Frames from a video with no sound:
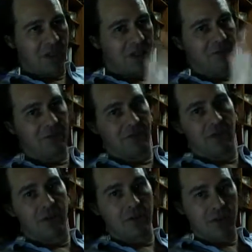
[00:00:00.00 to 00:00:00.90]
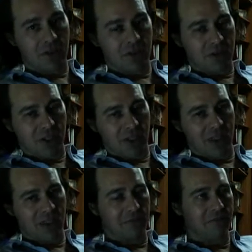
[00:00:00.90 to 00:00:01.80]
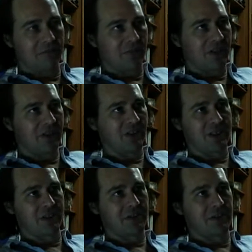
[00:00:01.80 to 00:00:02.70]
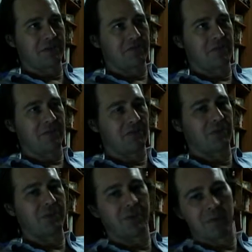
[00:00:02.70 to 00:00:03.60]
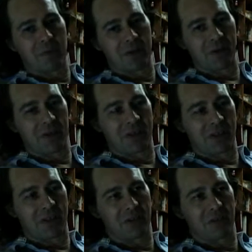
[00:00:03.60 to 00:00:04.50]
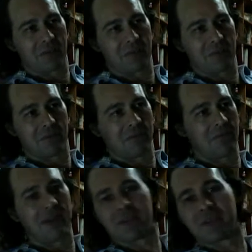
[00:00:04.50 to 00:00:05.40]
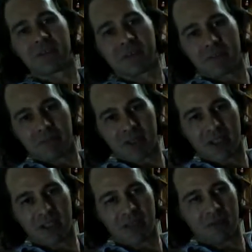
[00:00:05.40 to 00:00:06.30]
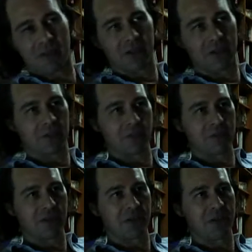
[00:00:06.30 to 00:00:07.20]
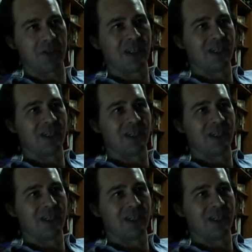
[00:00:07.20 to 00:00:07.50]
every verb. Okay? And just don't worry about the fact that there are many irregular ones, because,